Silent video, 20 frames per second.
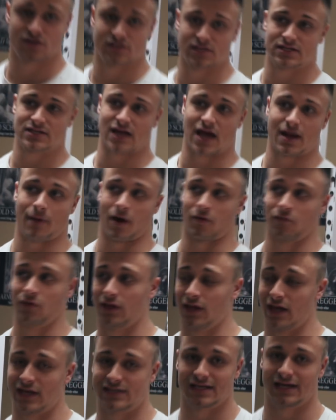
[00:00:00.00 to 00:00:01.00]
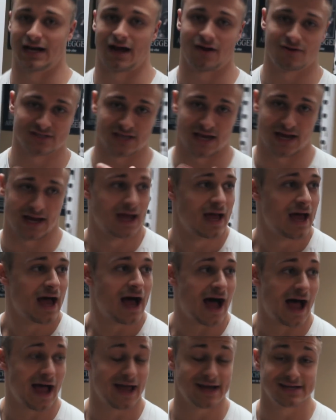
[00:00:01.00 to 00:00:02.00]
years at the time. I really liked it. I was like,
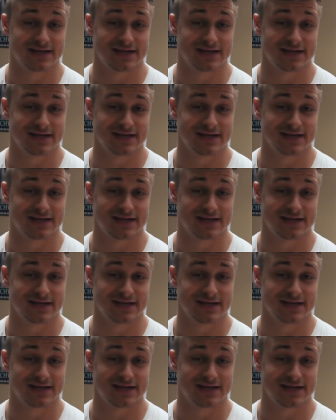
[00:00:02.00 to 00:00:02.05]
I